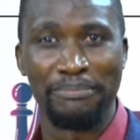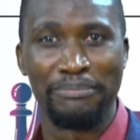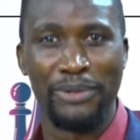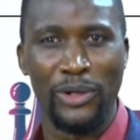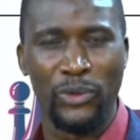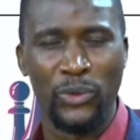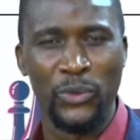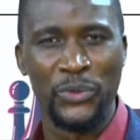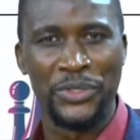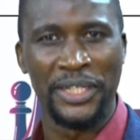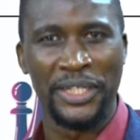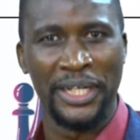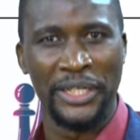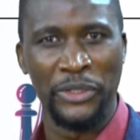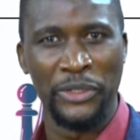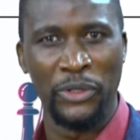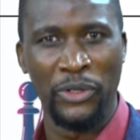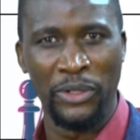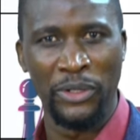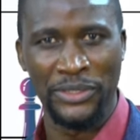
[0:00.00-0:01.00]
Bakutana,
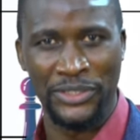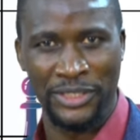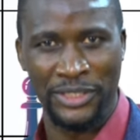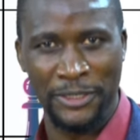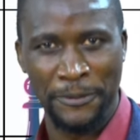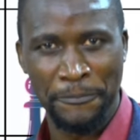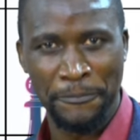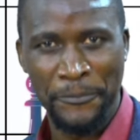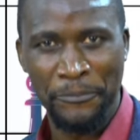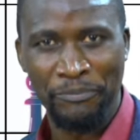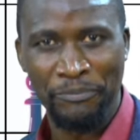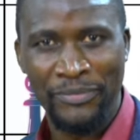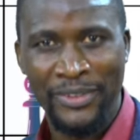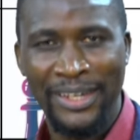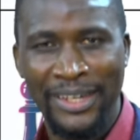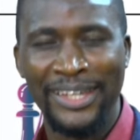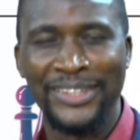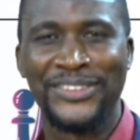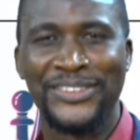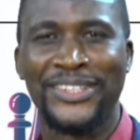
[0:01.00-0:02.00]
your host,
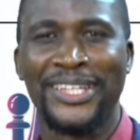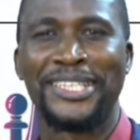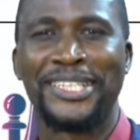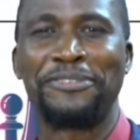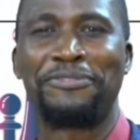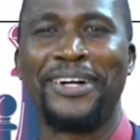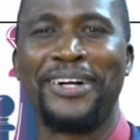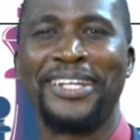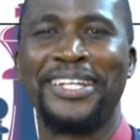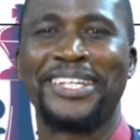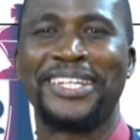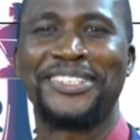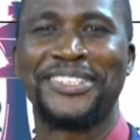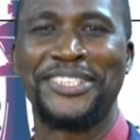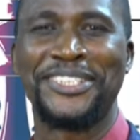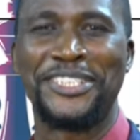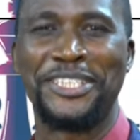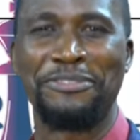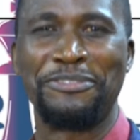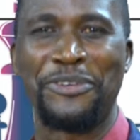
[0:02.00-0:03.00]
a certified
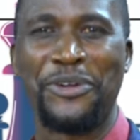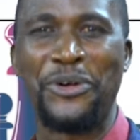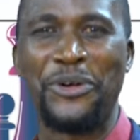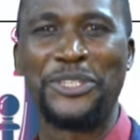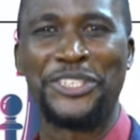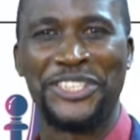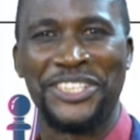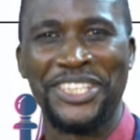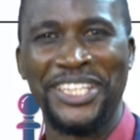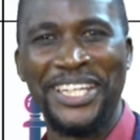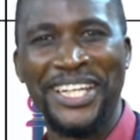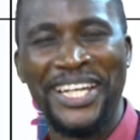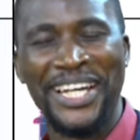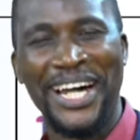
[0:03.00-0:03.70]
executive coach,